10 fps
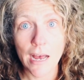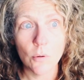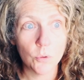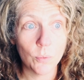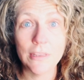
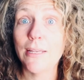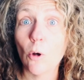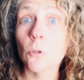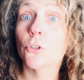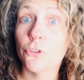out with the
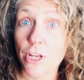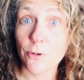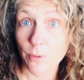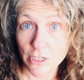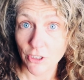older
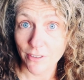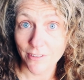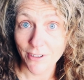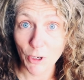generation